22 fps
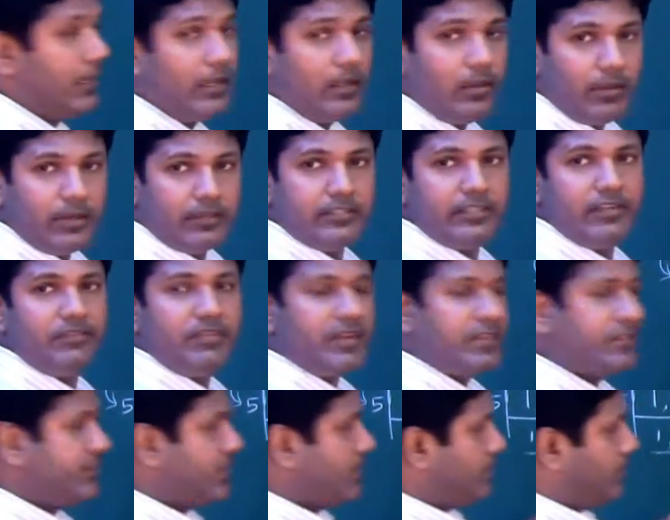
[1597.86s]
Now, let's say, for
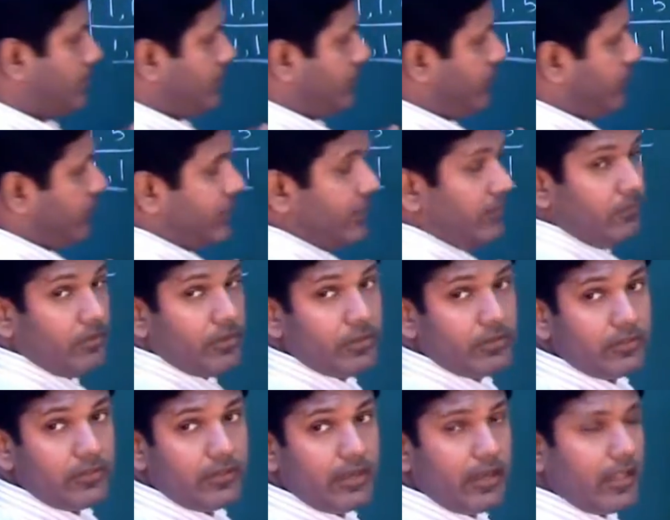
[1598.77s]
example, if I give you
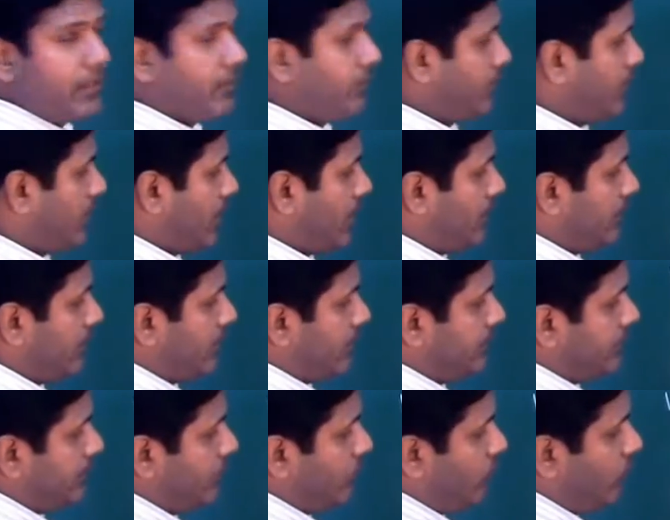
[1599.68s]
another problem, I
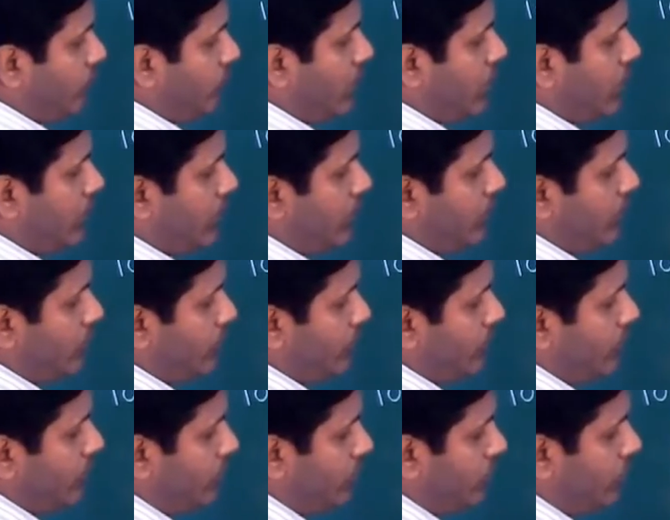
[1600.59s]
say 1
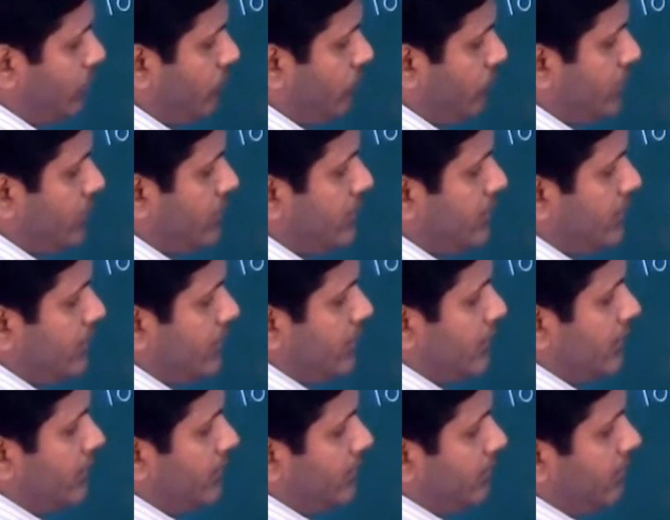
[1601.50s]
over 3
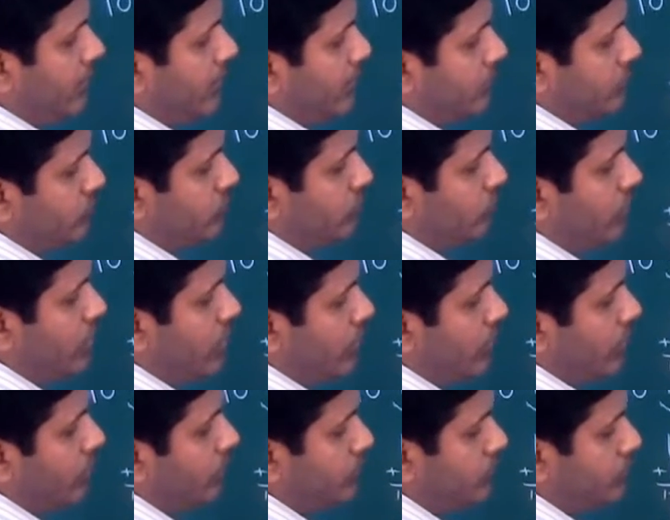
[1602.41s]
plus
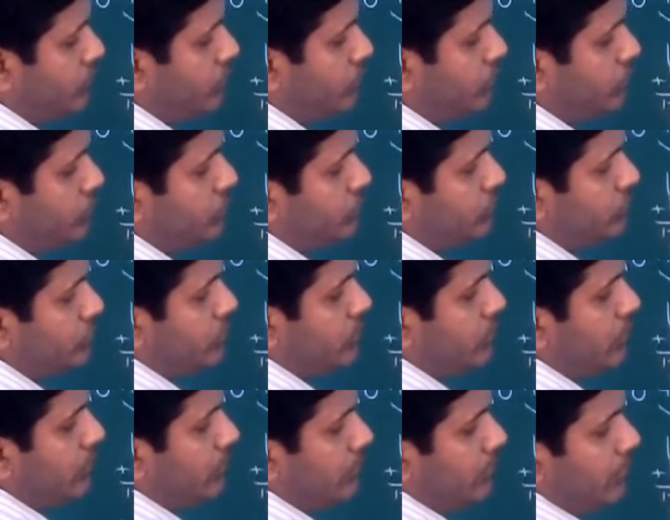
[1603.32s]
1 over 2
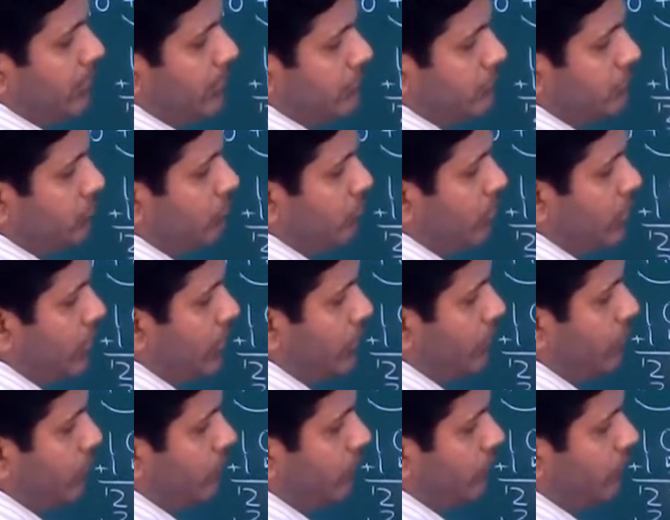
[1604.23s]
plus
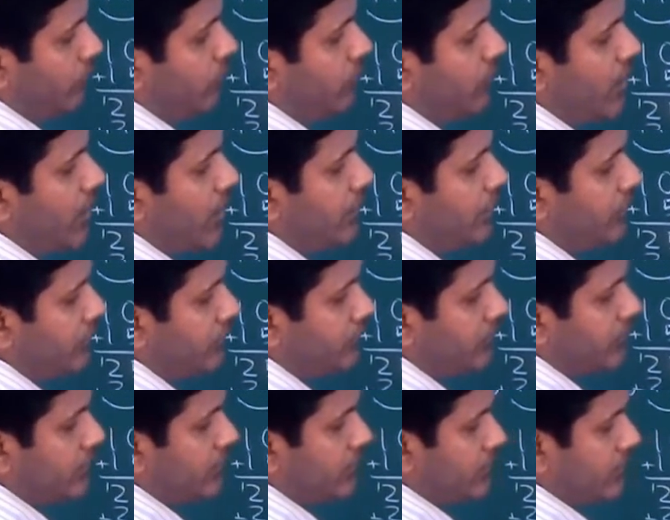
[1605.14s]
1 over
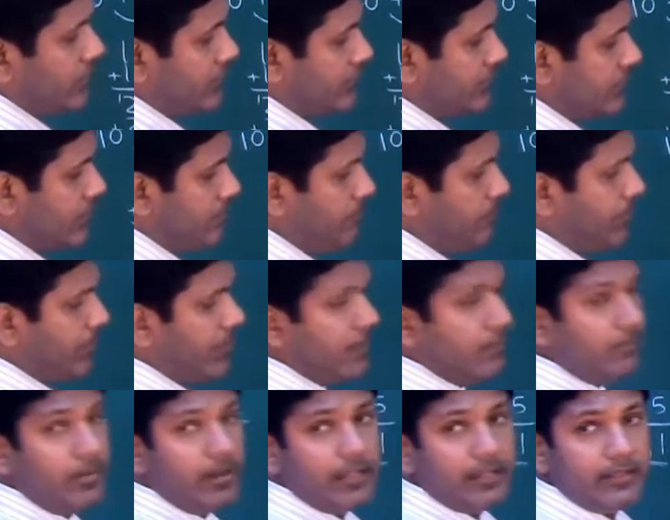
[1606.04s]
5. Simple
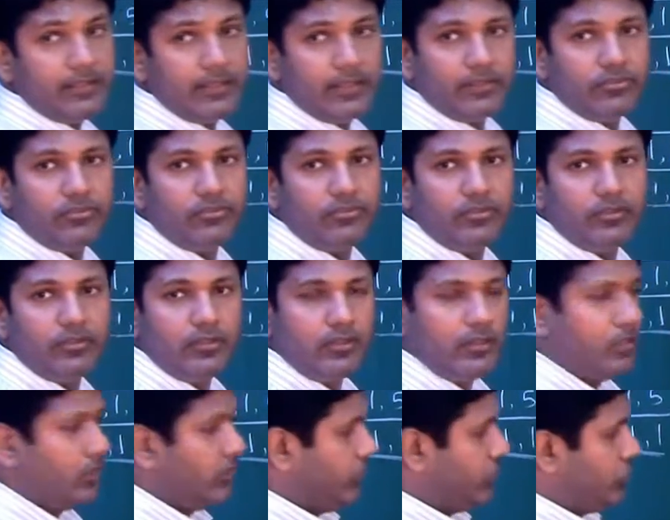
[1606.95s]
number like this.
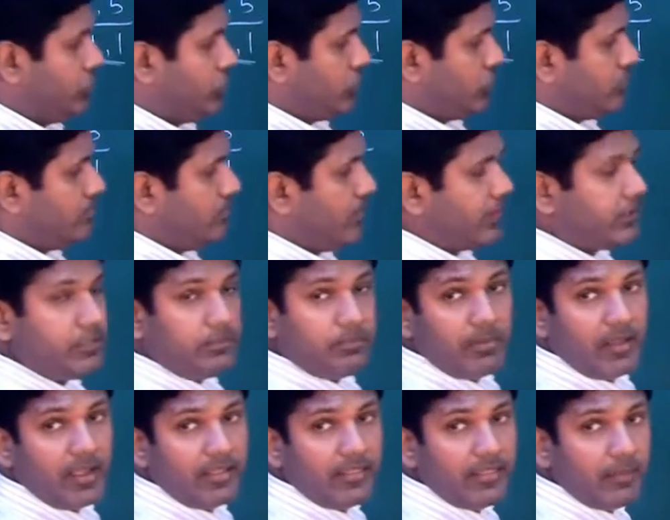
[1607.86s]
Just
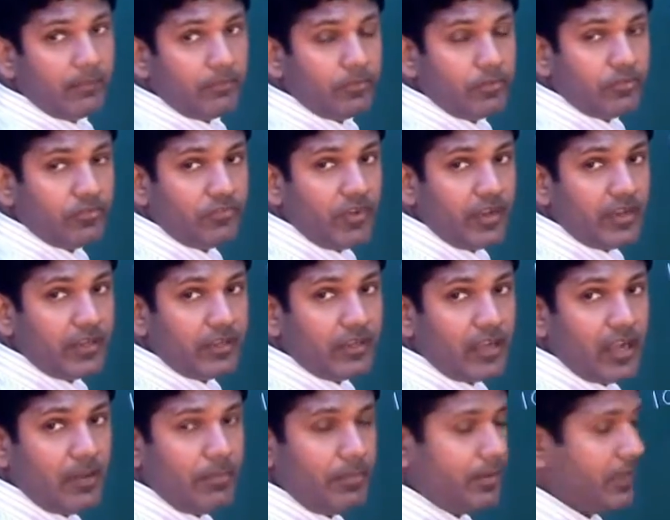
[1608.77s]
multiply them to find a
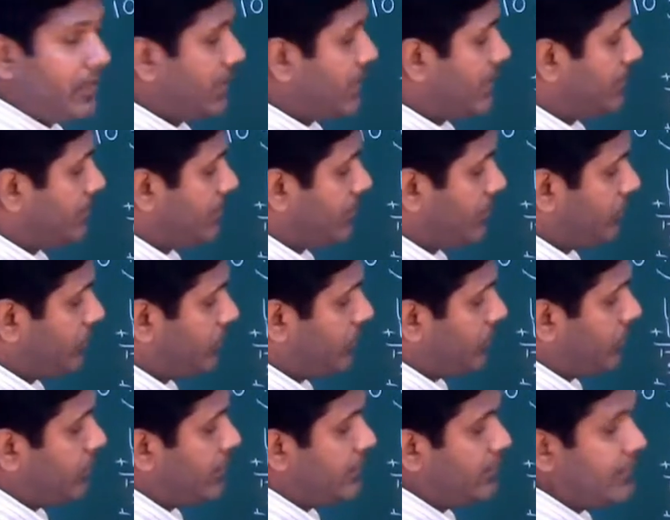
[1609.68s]
common denominator.
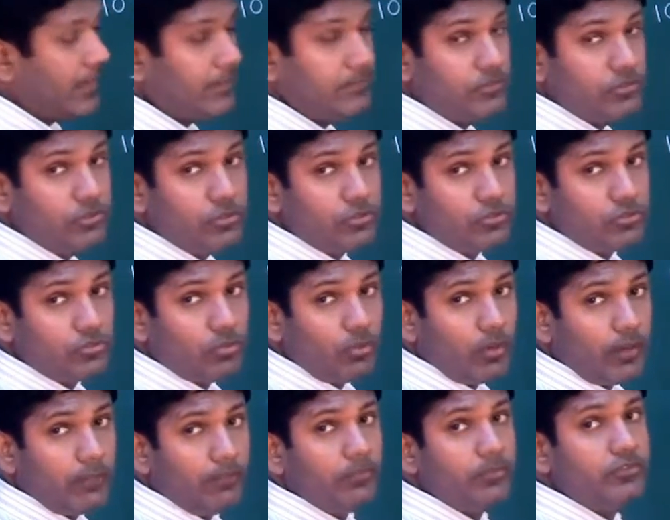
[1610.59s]
3 times 2 is
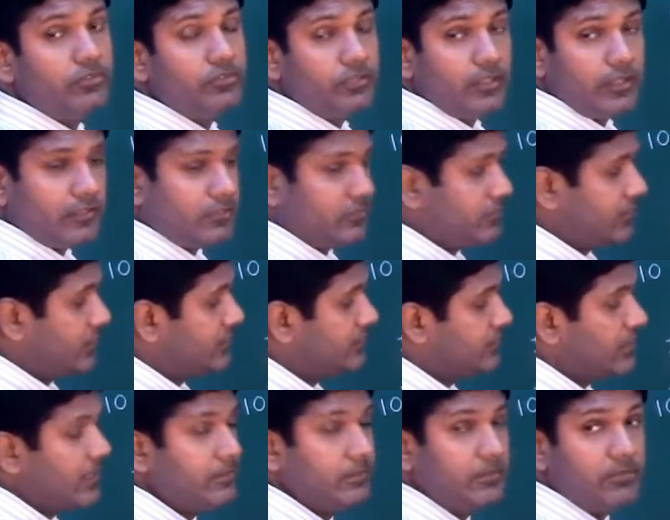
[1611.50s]
what? 6.
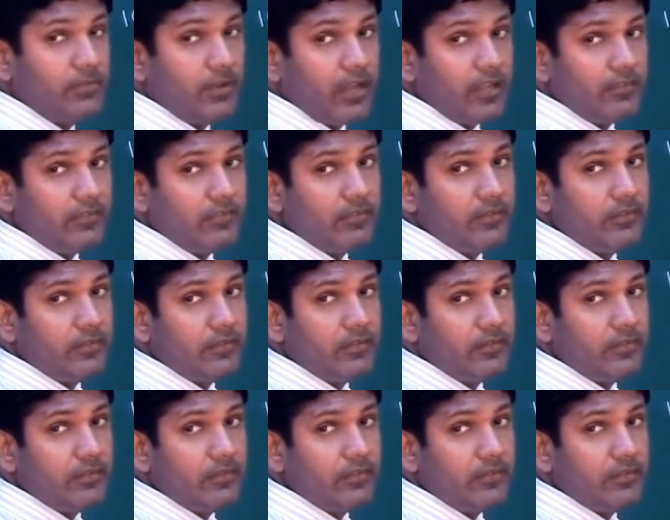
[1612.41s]
6 times 5?